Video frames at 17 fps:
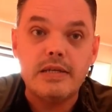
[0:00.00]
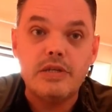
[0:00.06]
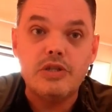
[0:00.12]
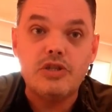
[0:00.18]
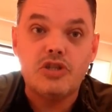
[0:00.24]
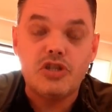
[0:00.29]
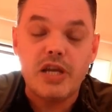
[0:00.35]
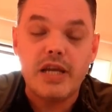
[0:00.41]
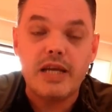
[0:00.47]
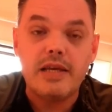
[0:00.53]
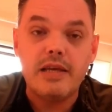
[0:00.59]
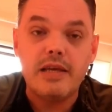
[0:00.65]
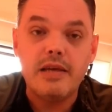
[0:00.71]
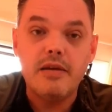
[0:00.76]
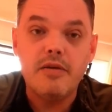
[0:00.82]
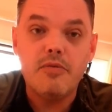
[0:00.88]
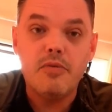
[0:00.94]
check
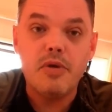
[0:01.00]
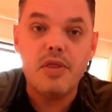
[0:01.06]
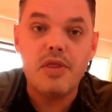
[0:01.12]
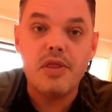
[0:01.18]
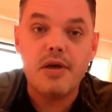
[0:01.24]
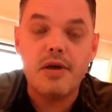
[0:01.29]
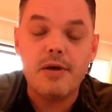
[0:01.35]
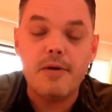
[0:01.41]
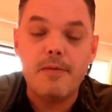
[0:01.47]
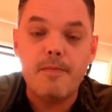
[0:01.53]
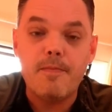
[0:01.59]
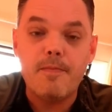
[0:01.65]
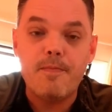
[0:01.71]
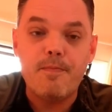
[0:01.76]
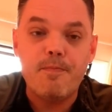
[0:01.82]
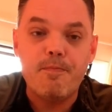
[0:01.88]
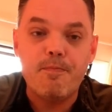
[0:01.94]
with
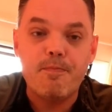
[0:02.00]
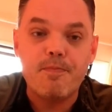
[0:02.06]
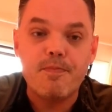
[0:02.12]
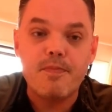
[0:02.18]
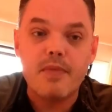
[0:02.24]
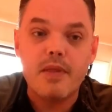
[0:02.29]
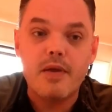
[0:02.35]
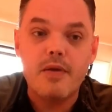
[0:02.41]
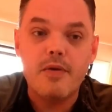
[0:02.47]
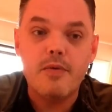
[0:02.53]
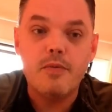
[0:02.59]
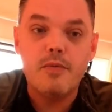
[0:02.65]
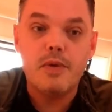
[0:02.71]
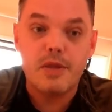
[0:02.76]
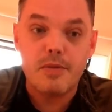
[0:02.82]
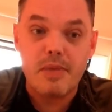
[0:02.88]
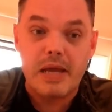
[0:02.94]

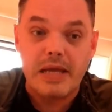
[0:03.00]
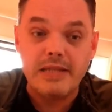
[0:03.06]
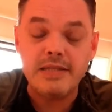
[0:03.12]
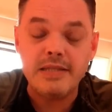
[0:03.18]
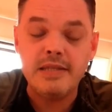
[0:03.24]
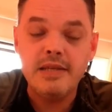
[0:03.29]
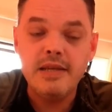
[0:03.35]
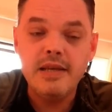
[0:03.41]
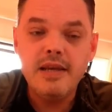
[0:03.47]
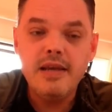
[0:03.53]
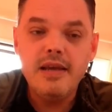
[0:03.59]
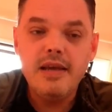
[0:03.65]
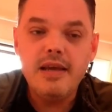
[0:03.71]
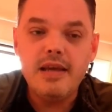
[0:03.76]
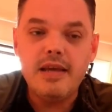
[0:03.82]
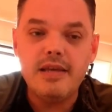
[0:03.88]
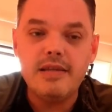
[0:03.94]
the bands
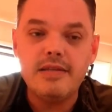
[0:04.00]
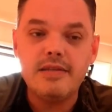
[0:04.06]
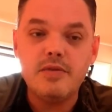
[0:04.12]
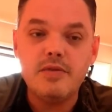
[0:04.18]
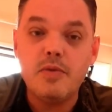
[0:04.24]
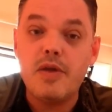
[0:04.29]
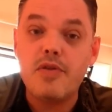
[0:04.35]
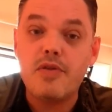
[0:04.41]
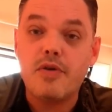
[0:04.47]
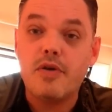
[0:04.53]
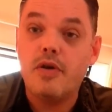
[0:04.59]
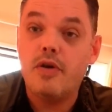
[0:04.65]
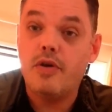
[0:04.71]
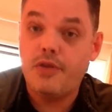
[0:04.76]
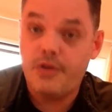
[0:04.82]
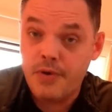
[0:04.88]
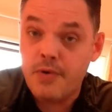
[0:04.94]
is
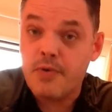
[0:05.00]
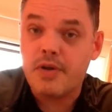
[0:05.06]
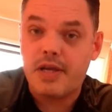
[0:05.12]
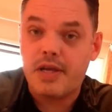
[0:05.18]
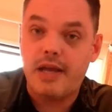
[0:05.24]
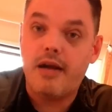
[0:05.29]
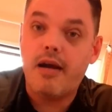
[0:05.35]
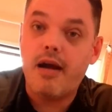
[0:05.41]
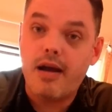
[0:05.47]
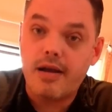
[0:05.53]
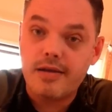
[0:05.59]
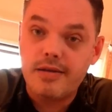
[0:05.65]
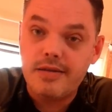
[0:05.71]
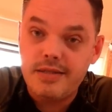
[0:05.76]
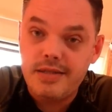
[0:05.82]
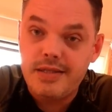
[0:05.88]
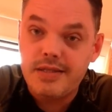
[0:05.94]
whether your gear are
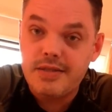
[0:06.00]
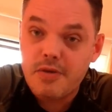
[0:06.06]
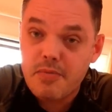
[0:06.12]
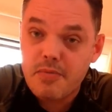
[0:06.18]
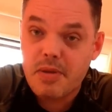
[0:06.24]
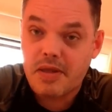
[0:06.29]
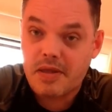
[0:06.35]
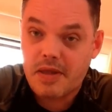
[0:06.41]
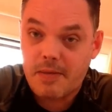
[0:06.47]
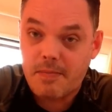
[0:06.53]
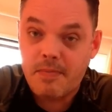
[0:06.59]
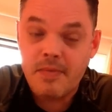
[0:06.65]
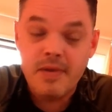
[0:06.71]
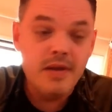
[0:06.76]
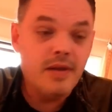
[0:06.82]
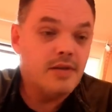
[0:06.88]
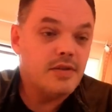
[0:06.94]
going to be disturbing
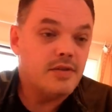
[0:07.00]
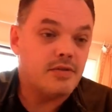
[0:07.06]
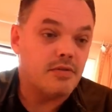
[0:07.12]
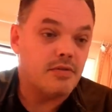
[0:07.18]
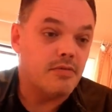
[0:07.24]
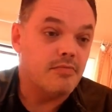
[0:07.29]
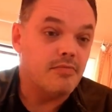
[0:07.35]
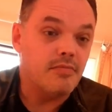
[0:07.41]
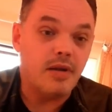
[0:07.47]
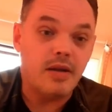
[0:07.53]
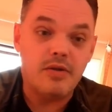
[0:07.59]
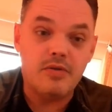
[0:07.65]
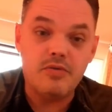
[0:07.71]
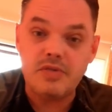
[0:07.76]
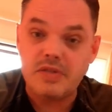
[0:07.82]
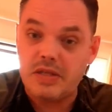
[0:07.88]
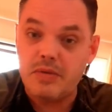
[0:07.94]
them.
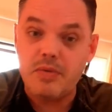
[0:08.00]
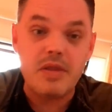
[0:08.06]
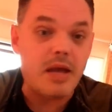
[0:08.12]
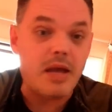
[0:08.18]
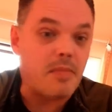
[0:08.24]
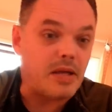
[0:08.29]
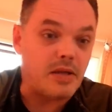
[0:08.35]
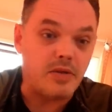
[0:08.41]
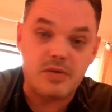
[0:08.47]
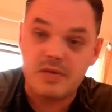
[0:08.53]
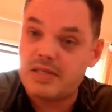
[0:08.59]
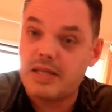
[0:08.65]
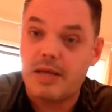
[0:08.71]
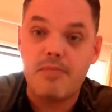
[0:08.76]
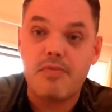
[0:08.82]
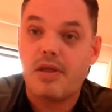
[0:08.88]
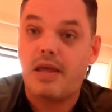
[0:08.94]
So see with them the
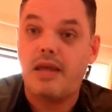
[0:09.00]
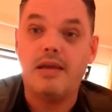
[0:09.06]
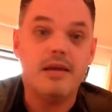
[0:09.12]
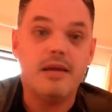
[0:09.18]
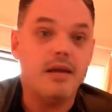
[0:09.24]
same thing,